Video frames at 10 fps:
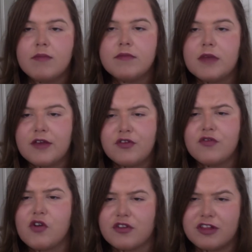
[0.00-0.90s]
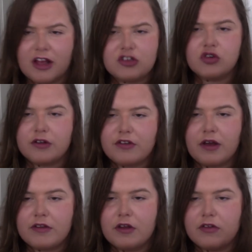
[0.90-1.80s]
if you've got slight
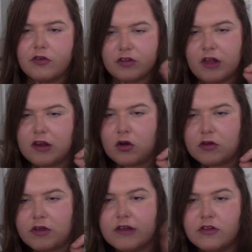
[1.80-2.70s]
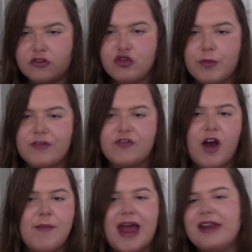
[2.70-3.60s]
short-sightedness or slight long-sightedness, you'll be
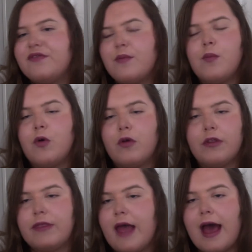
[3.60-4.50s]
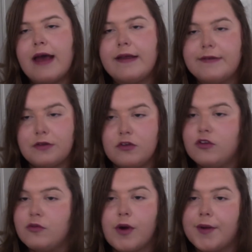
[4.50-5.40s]
fine. But anything more than that, and
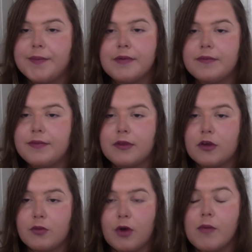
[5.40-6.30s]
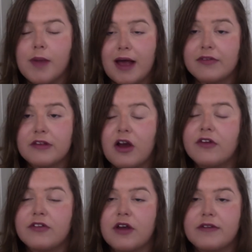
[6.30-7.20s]
you won't pass the
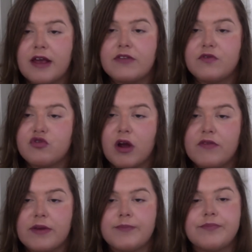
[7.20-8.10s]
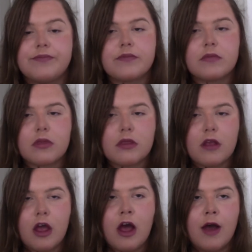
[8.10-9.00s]
eyesight test for driving.
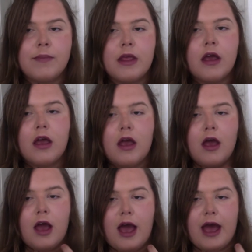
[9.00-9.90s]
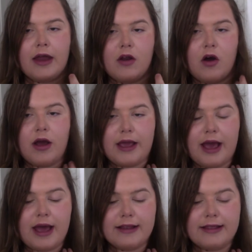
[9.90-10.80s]
And I
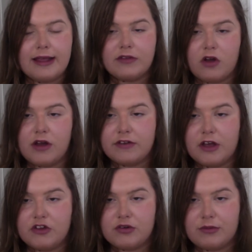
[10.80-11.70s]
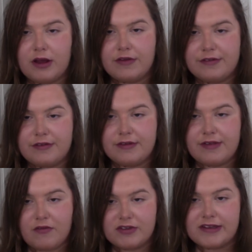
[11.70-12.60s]
had laser eye surgery when I was
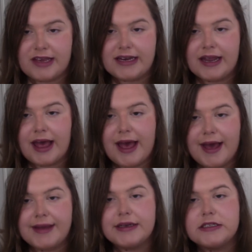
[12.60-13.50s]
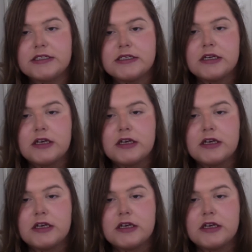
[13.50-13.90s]
17, and